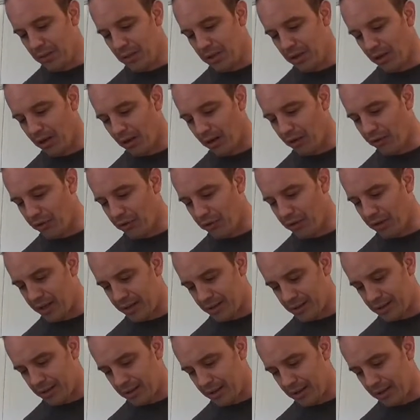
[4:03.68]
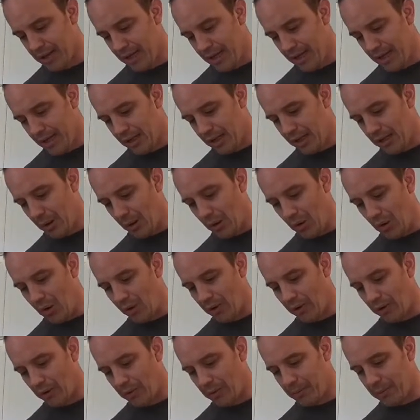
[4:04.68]
Be careful not to go
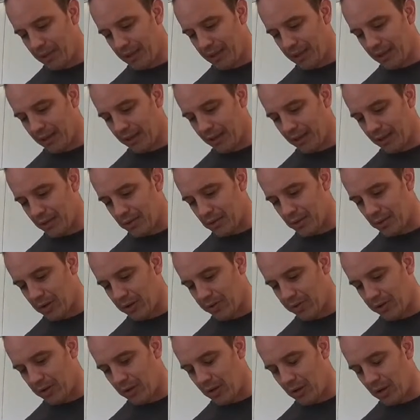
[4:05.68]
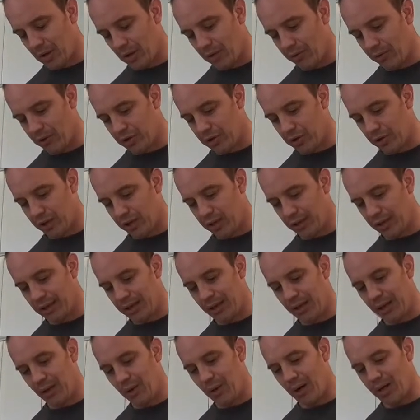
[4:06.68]
over, because, well, if you go over trying to get
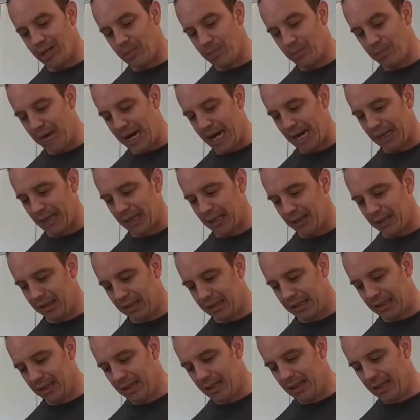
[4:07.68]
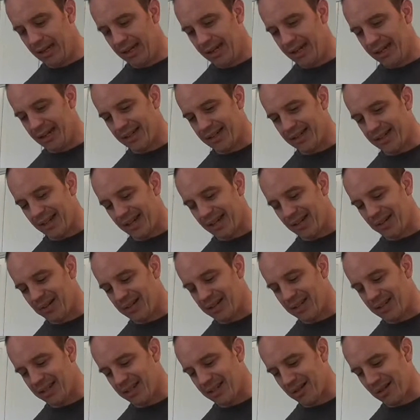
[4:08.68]
the egg whites back in the container,
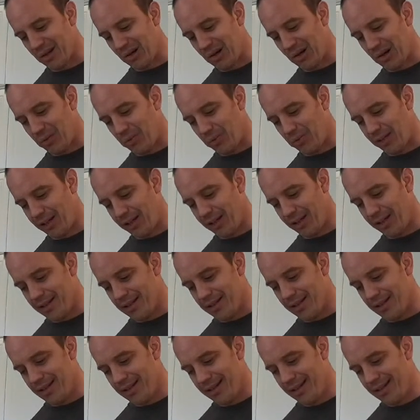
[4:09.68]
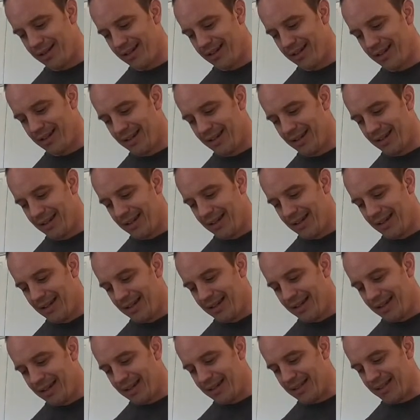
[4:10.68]
it isn't always
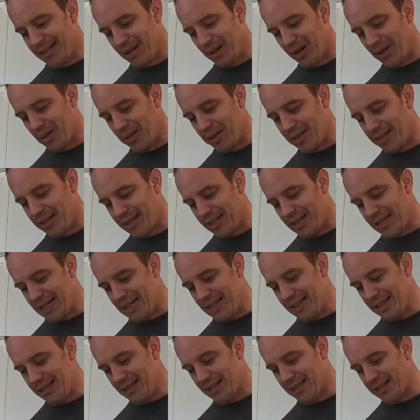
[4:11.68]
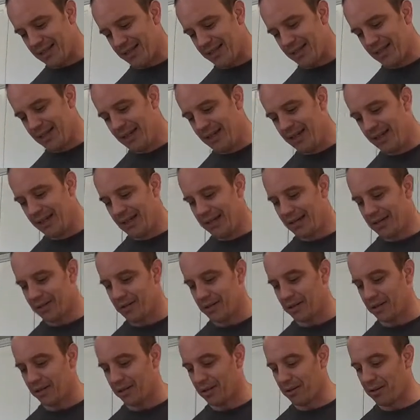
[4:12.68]
the easiest.
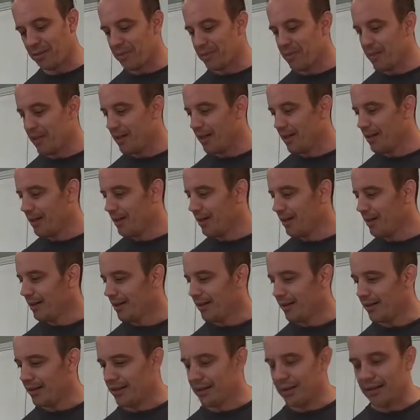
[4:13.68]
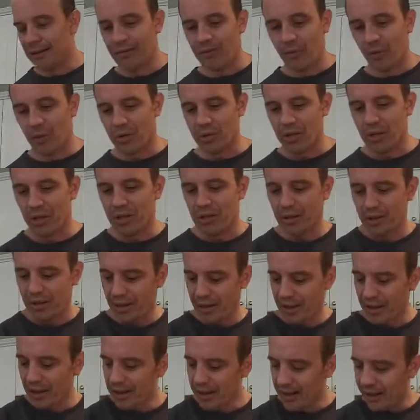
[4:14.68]
So
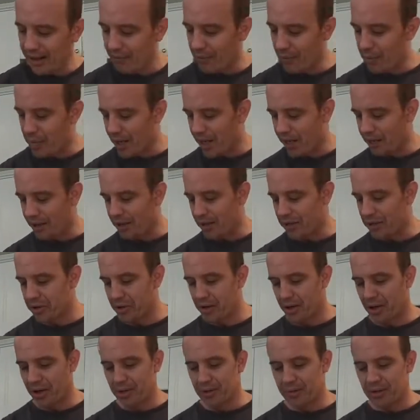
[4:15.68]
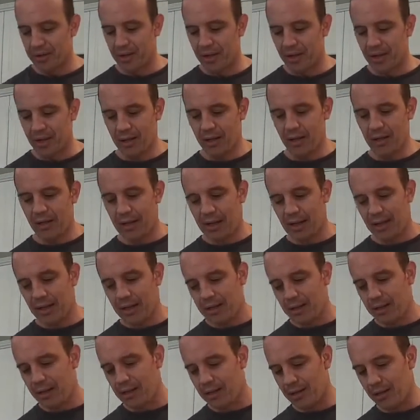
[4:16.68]
fortunately, I have about 100 grams there.
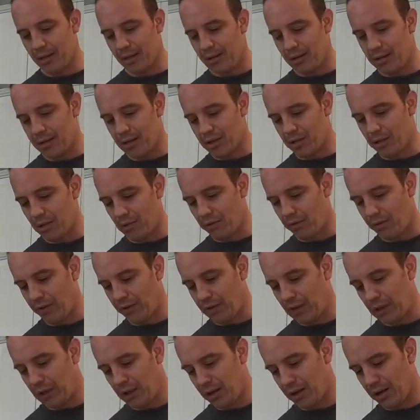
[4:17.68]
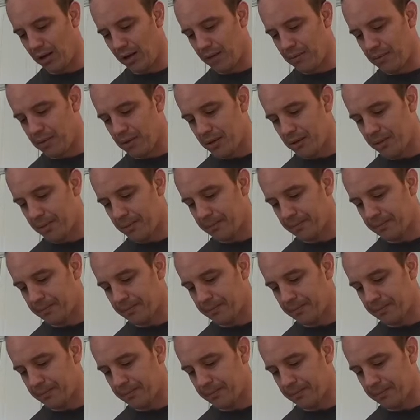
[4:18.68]
I need an additional 50 grams.